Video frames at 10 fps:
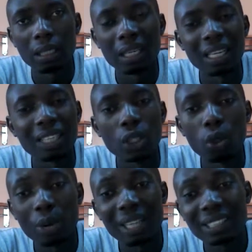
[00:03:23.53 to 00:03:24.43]
let
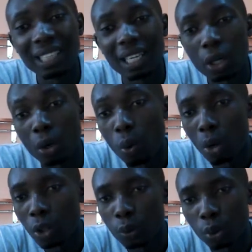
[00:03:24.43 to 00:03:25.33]
alone writing the Hello
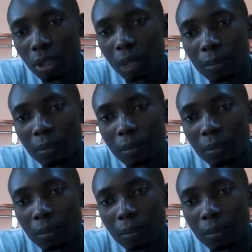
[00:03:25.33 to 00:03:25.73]
World program.